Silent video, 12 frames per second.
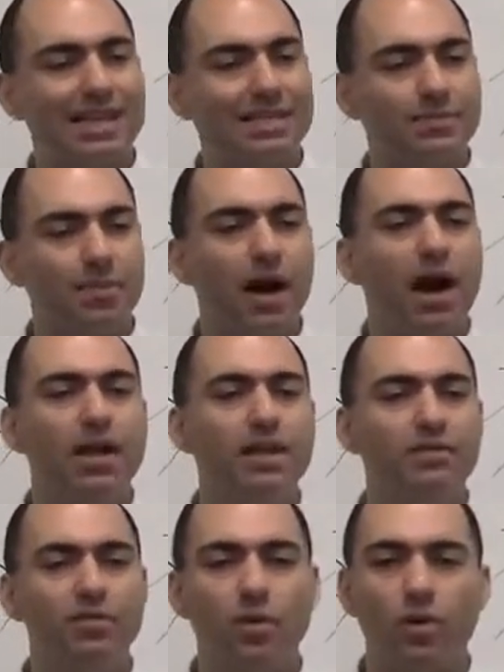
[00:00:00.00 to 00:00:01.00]
in spite
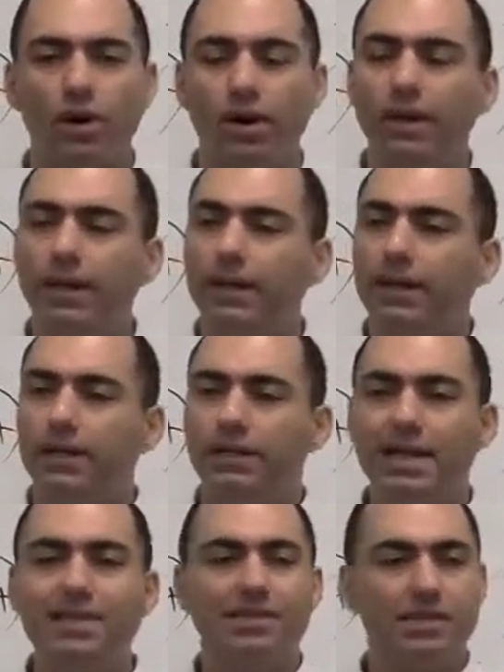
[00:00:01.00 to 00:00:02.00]
of your
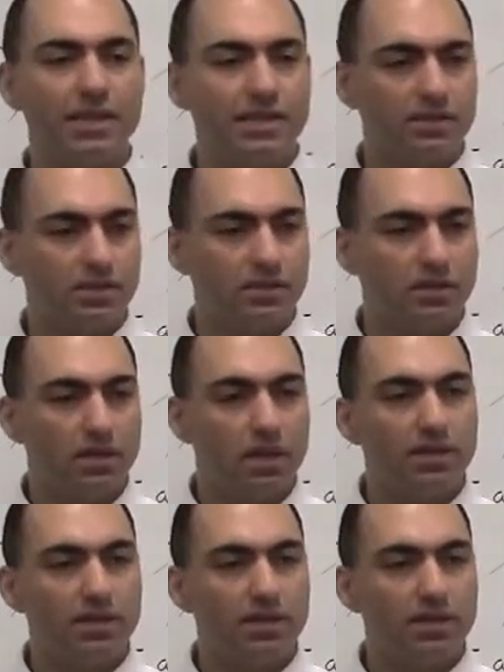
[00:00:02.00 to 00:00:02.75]
laziness,